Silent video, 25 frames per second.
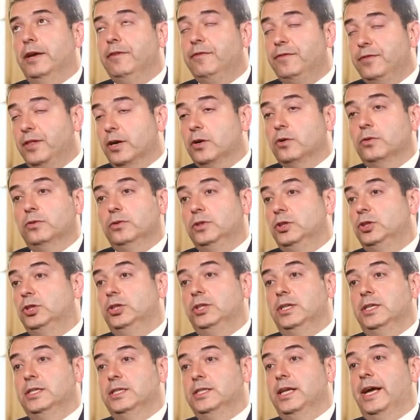if the
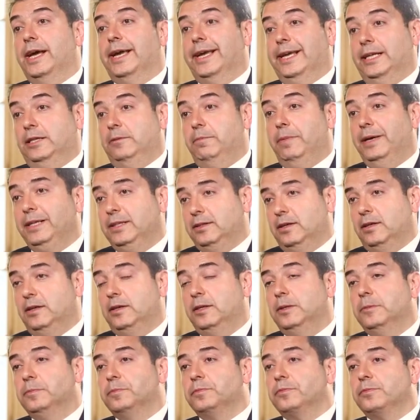condition is not get
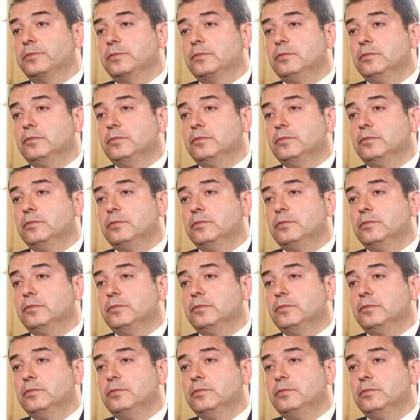better,